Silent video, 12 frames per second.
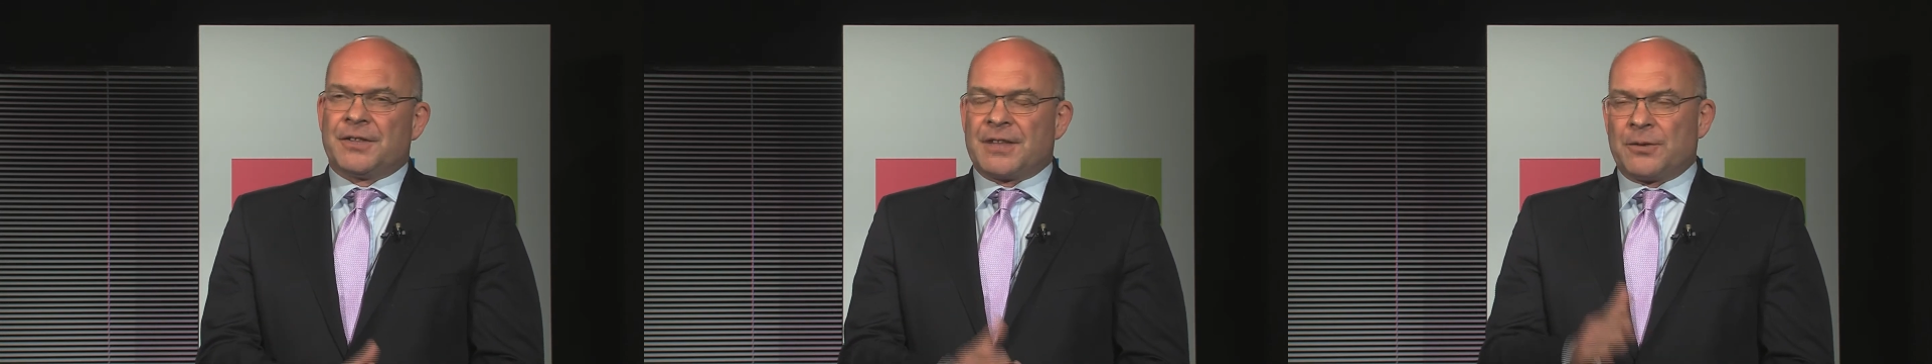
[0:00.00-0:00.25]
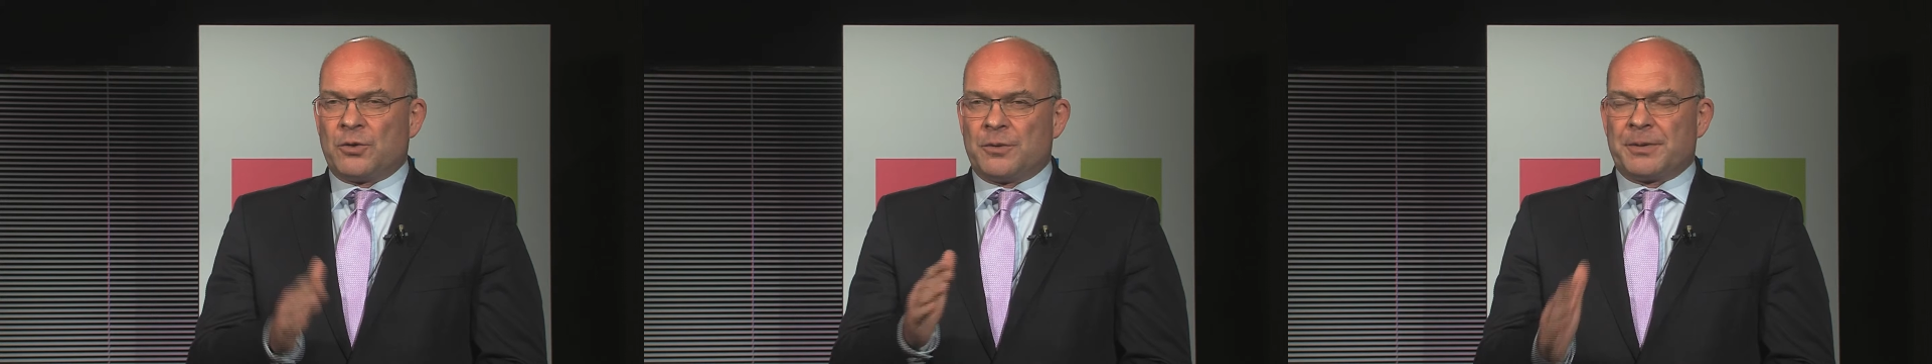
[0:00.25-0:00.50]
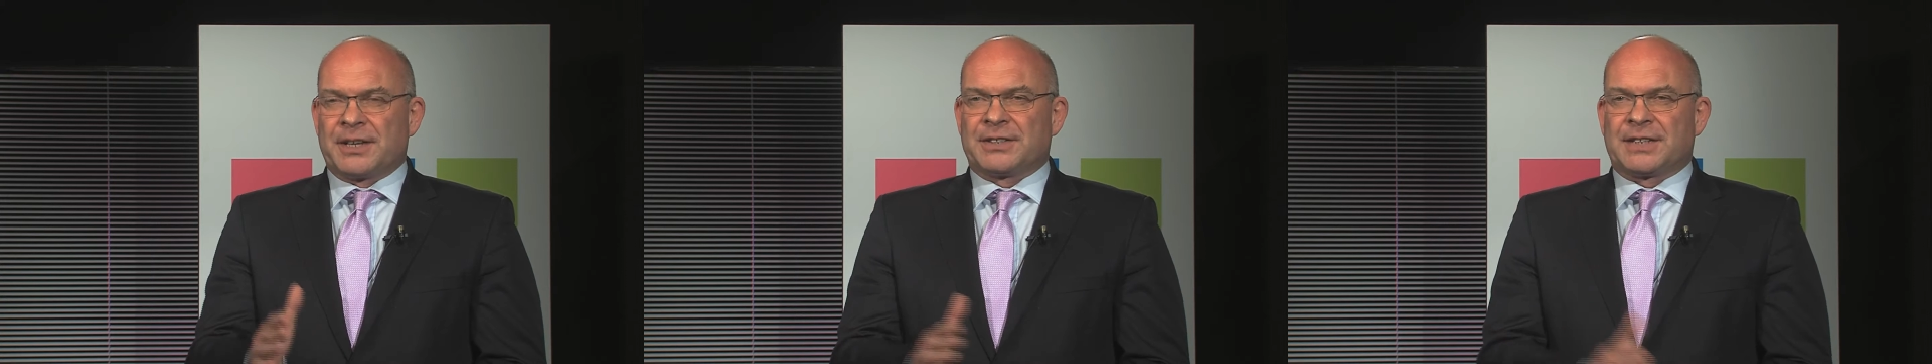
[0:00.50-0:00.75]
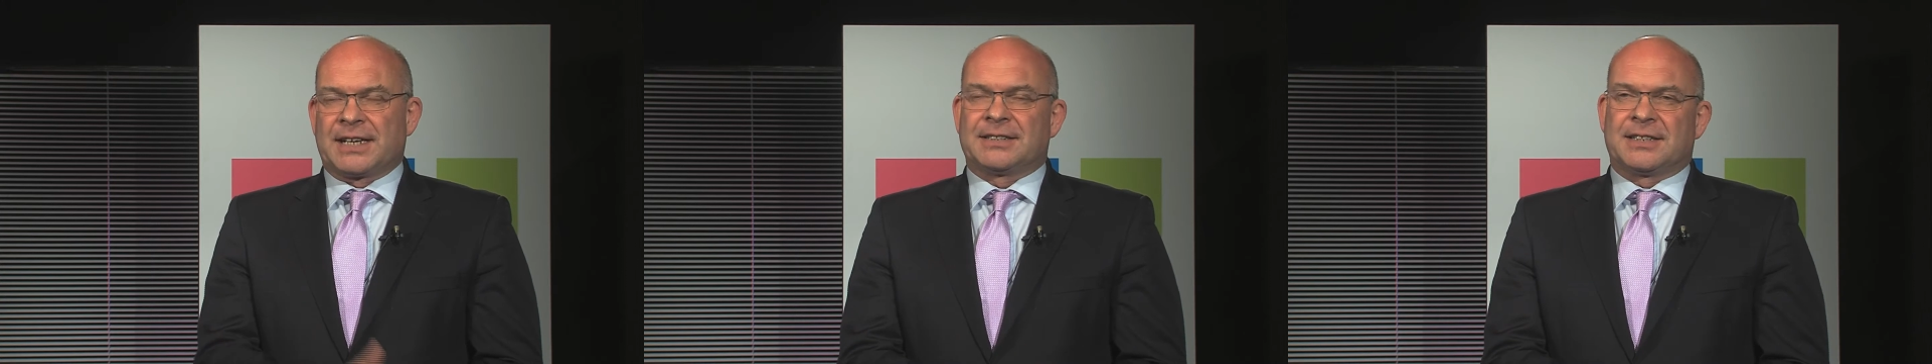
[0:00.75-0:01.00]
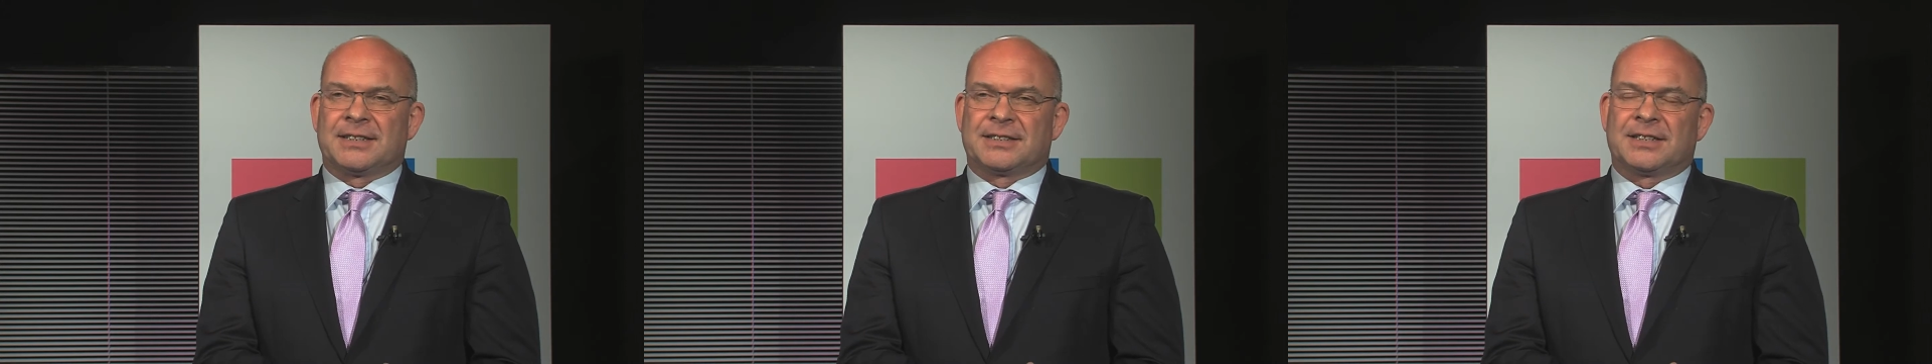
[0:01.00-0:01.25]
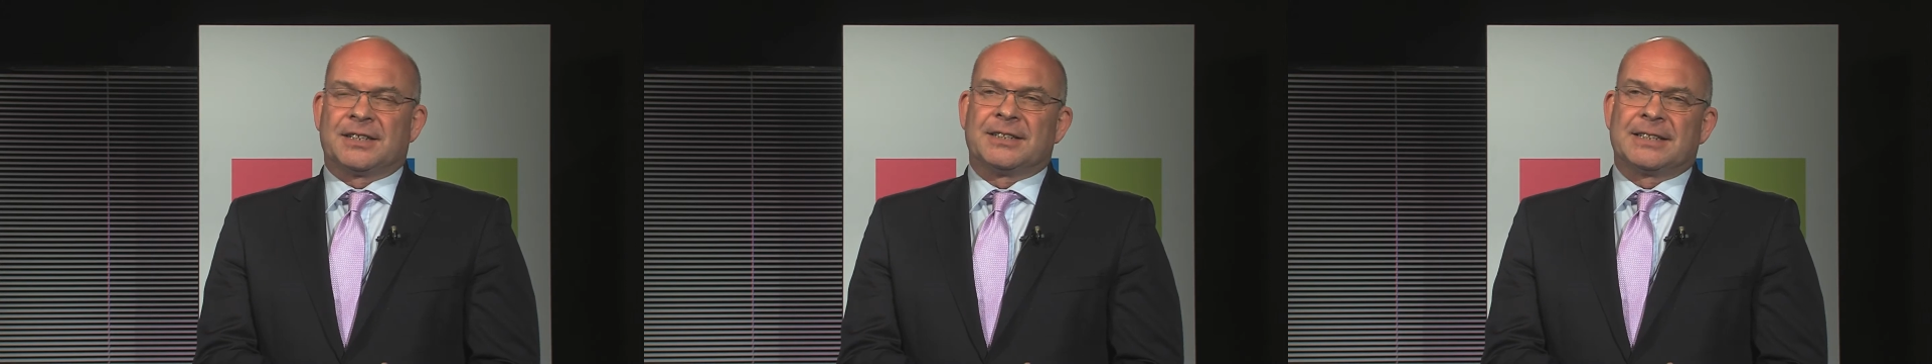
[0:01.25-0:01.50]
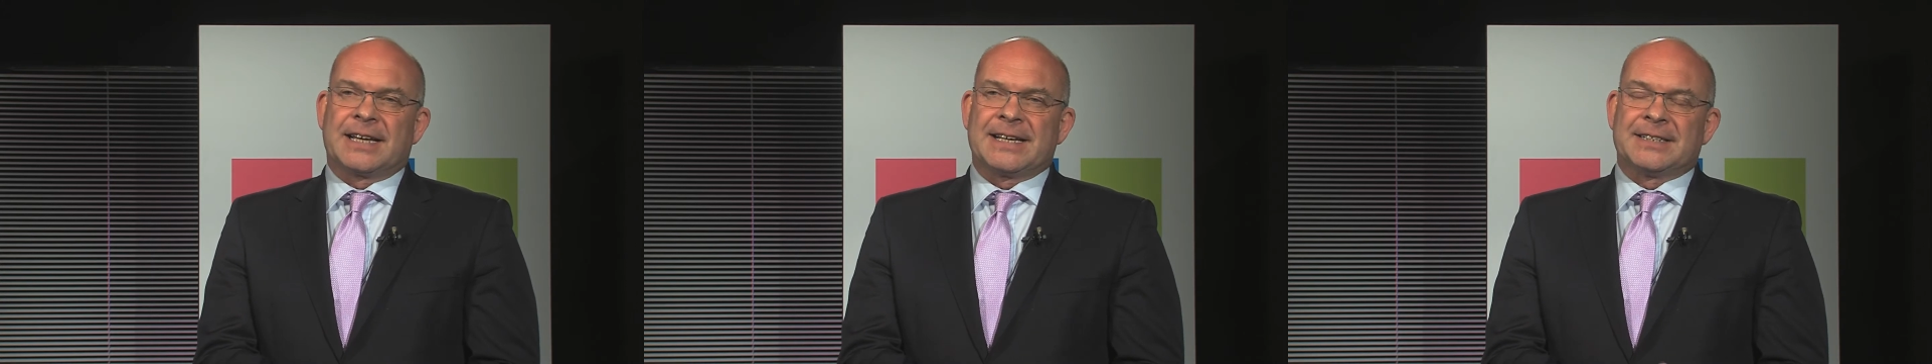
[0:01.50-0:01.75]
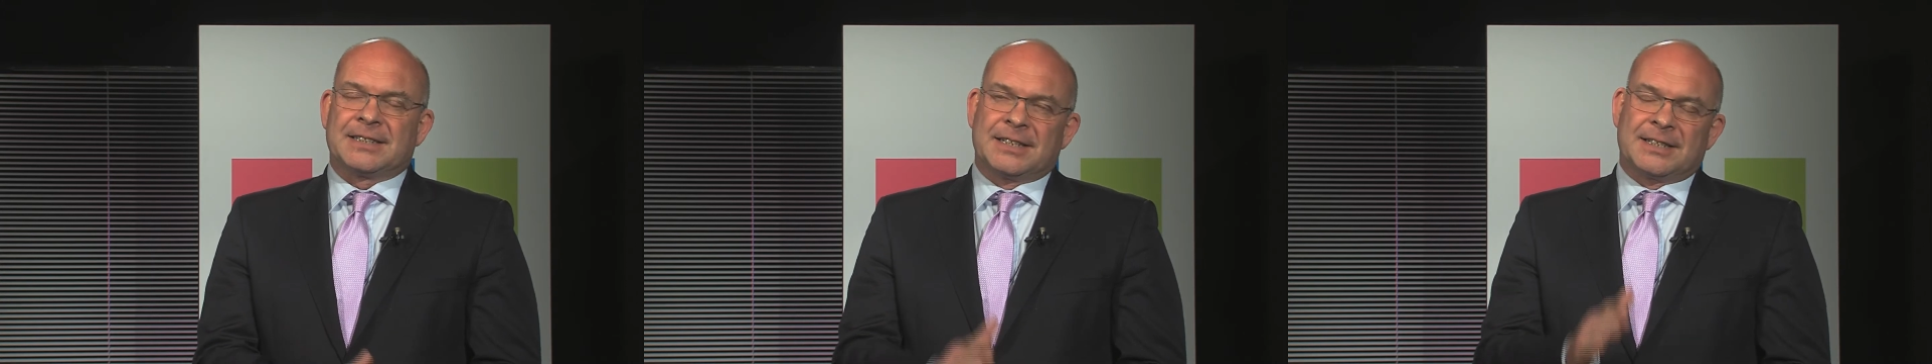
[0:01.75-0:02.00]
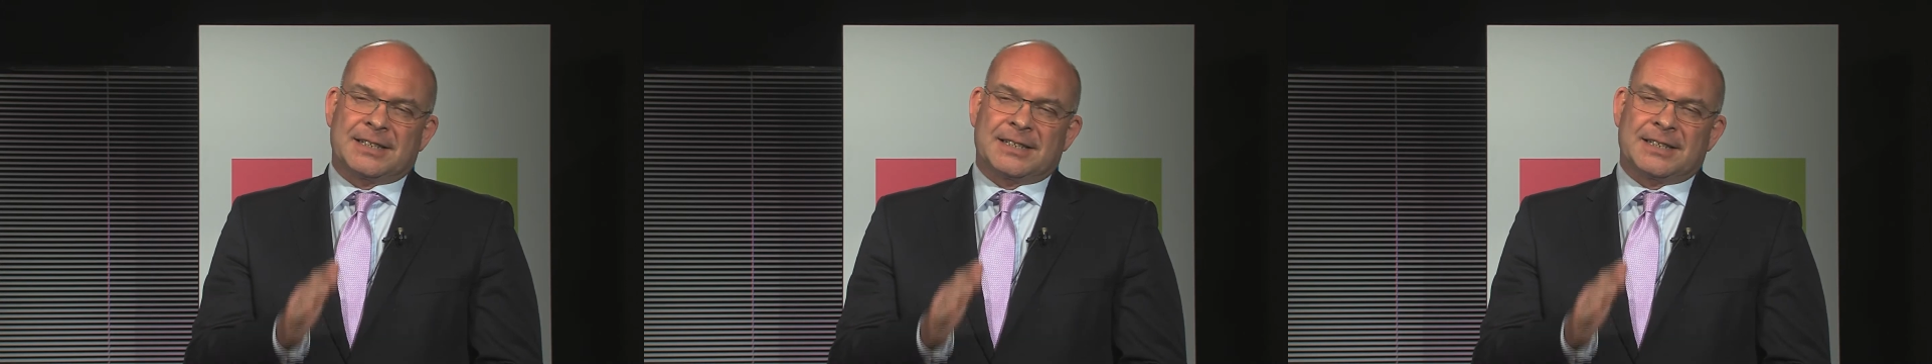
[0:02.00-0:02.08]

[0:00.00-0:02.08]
they will be assessed in a certain date,